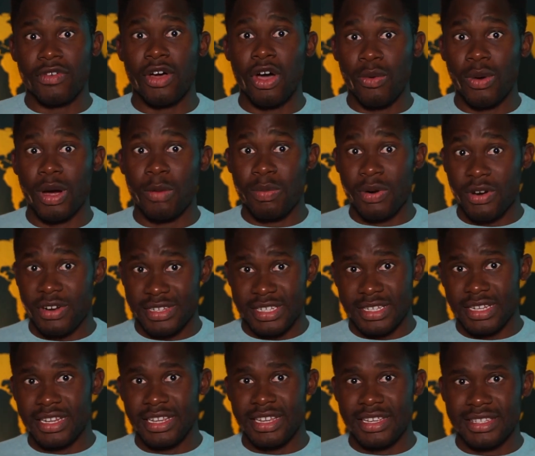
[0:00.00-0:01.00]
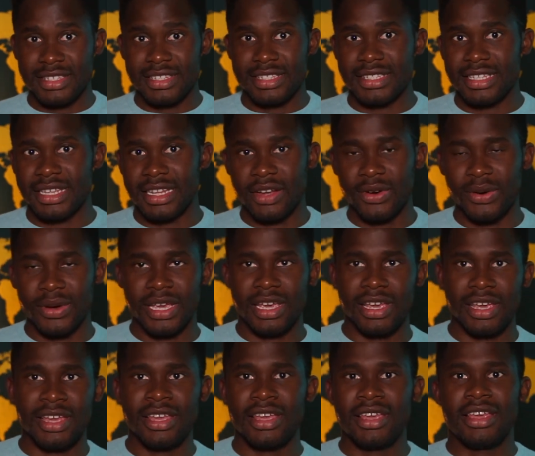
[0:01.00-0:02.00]
how a person is, to say that,
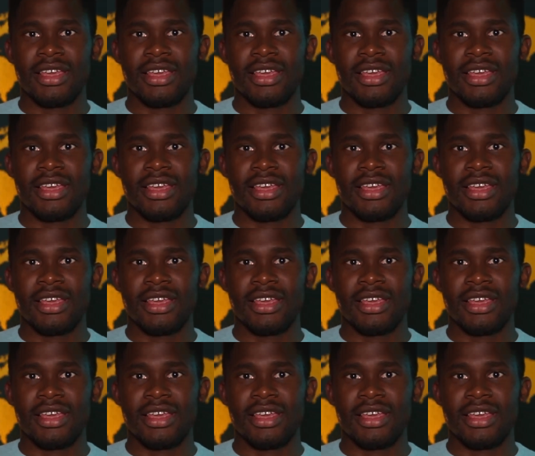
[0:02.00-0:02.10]
okay,